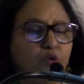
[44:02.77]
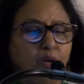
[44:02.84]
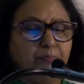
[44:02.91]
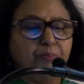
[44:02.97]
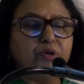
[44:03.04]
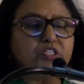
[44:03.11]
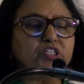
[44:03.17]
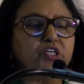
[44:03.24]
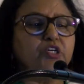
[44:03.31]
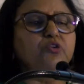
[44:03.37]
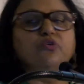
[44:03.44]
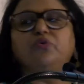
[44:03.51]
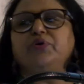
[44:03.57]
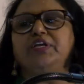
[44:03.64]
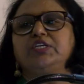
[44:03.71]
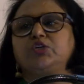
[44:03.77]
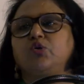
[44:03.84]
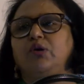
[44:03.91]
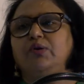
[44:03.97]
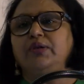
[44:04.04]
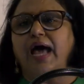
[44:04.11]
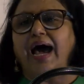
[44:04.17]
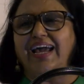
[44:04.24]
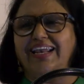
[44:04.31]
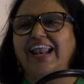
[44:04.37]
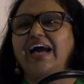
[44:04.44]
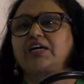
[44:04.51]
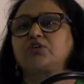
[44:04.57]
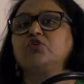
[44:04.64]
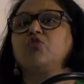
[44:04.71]
will put you into I
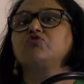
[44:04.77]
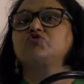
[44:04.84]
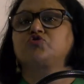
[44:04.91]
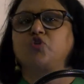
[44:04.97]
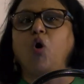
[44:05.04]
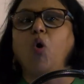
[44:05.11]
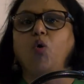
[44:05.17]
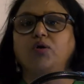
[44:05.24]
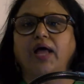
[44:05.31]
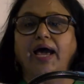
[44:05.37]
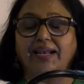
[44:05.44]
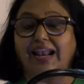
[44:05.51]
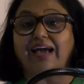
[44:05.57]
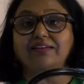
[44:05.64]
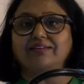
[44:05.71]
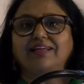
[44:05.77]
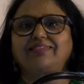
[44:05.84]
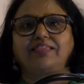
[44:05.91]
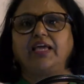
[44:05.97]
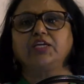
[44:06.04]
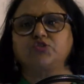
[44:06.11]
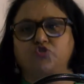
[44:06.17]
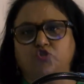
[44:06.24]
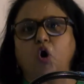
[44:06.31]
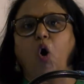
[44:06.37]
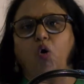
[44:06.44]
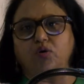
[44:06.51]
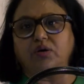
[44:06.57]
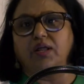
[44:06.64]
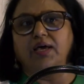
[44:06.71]
lack no zone. I lack nothing
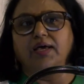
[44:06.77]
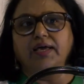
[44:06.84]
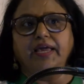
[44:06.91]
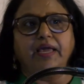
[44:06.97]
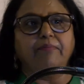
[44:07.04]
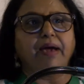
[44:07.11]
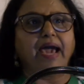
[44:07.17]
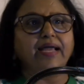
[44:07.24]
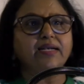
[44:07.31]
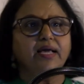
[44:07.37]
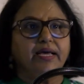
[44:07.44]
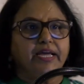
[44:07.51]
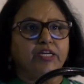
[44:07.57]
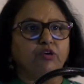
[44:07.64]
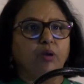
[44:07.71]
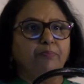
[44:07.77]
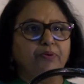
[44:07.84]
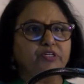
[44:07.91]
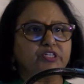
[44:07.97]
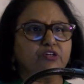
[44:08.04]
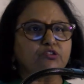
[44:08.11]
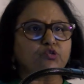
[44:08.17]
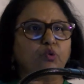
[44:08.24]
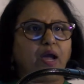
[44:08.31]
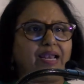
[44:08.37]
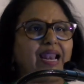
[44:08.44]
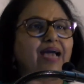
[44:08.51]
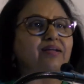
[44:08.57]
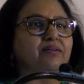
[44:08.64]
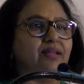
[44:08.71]
zone. Amen. It will put you to I
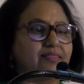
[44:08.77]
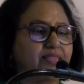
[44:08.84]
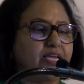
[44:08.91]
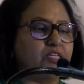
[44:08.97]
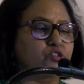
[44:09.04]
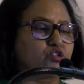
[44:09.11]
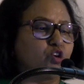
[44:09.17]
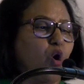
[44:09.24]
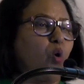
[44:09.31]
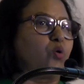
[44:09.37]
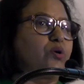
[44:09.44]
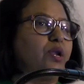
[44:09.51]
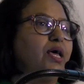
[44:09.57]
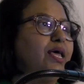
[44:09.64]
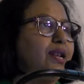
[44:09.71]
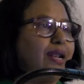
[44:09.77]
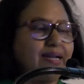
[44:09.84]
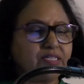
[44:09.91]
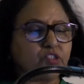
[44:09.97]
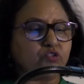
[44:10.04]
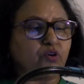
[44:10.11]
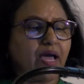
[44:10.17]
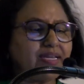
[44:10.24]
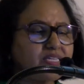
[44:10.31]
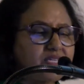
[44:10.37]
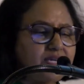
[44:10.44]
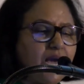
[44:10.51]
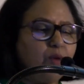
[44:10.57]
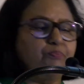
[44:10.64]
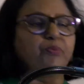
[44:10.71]
lack nothing zone. Let us right
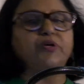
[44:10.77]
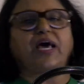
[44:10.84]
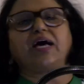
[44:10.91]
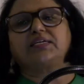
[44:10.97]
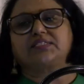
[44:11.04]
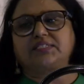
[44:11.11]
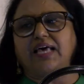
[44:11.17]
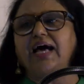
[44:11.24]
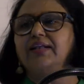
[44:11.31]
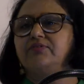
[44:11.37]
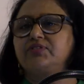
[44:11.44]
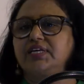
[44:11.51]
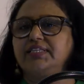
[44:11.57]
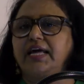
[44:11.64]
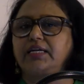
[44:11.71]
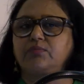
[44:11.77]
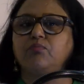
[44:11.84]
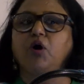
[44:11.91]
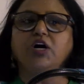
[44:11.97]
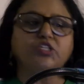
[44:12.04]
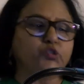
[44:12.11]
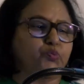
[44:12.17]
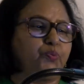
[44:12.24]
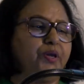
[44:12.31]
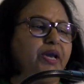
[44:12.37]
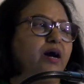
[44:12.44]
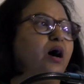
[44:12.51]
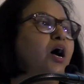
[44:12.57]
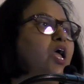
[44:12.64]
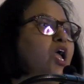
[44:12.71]
now put ourselves in the atmosphere
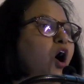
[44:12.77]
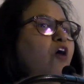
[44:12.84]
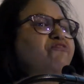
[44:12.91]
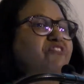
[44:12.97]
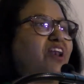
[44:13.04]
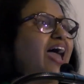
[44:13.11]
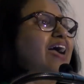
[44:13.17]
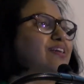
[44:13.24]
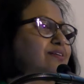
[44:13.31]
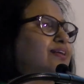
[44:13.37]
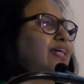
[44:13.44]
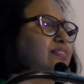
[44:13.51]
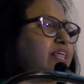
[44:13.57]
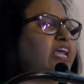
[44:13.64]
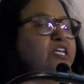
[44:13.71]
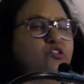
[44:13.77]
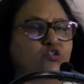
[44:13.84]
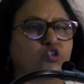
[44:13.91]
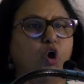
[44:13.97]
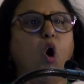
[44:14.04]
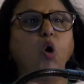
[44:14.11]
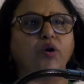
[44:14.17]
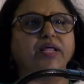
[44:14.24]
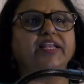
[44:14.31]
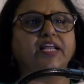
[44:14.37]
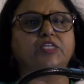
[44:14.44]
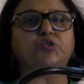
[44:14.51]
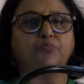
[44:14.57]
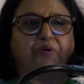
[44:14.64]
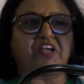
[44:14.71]
of lack nothing zone in
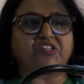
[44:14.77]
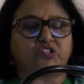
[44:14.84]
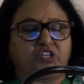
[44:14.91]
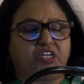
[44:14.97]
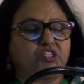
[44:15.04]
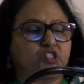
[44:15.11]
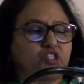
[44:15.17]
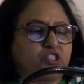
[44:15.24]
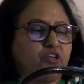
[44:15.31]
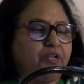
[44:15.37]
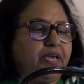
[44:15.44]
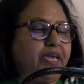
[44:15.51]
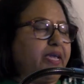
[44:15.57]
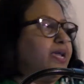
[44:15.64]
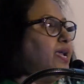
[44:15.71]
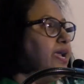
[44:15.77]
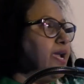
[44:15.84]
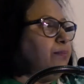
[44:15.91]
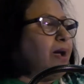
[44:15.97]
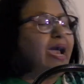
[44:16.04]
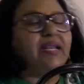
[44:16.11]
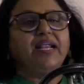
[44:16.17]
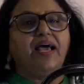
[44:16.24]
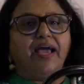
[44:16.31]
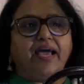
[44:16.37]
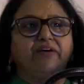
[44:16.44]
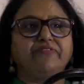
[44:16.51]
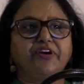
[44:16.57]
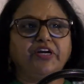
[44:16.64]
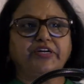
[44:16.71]
His presence today. Amen.
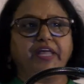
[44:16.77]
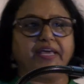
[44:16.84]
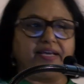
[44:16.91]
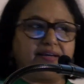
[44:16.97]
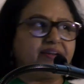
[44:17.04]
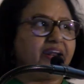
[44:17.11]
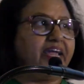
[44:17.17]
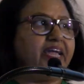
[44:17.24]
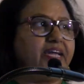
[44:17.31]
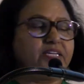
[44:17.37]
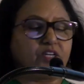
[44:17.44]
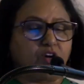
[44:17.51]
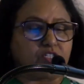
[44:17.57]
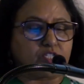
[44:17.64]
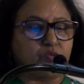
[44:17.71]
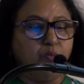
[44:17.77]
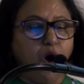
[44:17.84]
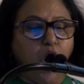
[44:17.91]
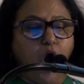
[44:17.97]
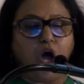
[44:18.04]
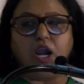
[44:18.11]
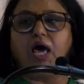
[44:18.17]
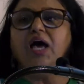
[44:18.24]
Everything great or small,